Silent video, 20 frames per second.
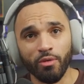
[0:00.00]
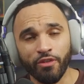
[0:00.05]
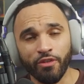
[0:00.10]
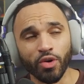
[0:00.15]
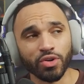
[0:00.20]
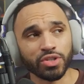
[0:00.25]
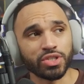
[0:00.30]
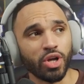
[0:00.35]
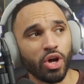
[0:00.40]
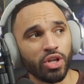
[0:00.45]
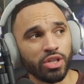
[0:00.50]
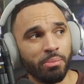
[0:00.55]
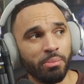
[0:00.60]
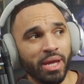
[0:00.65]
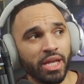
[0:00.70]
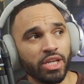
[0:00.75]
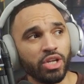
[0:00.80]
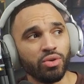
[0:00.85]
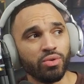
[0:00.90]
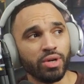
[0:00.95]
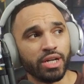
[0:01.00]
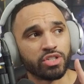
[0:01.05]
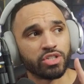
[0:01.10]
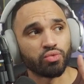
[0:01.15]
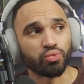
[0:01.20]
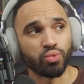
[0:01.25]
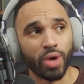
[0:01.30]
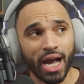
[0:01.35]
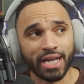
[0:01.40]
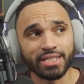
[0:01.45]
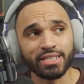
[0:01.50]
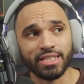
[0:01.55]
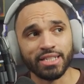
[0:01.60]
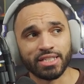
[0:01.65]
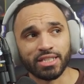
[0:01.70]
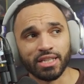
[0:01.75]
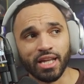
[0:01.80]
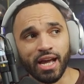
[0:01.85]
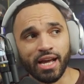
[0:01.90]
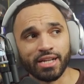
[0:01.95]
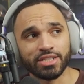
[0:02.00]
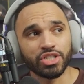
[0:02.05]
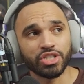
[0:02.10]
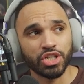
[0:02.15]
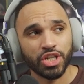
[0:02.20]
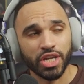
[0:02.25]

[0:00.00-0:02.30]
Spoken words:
First on the menu is Rising Slash